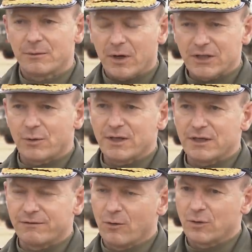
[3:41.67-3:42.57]
And by
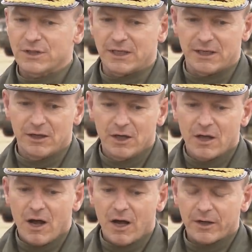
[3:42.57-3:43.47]
2040,
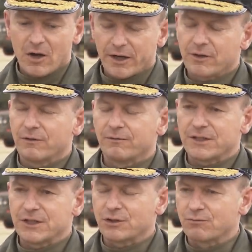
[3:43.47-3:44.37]
I, I, could
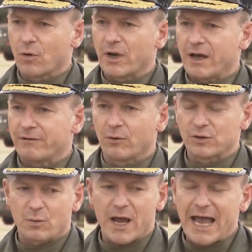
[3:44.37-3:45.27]
envisage a Royal Air
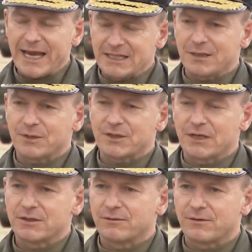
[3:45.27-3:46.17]
Force where
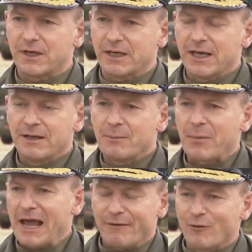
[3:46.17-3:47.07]
80% of the
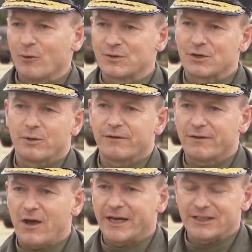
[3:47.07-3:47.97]
platforms that we
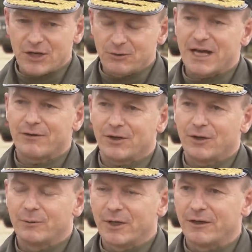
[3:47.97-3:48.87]
fly don't have a
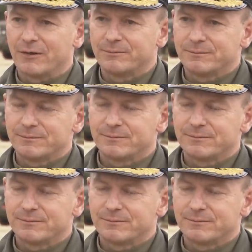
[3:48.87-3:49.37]
human in them.